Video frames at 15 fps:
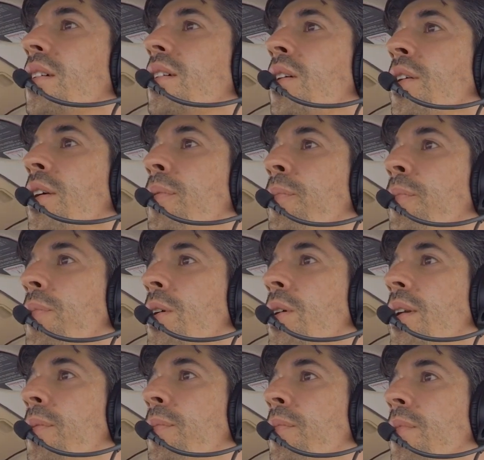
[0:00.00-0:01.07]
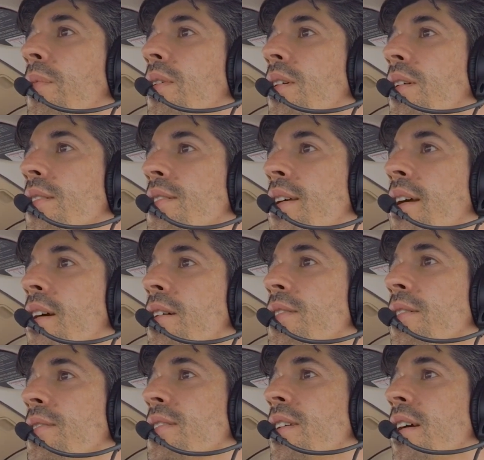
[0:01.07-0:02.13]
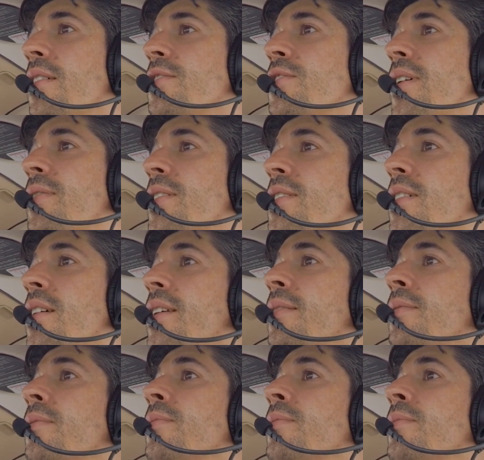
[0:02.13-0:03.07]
Got him, got him. Tango Delta Sierra, traffic sighting.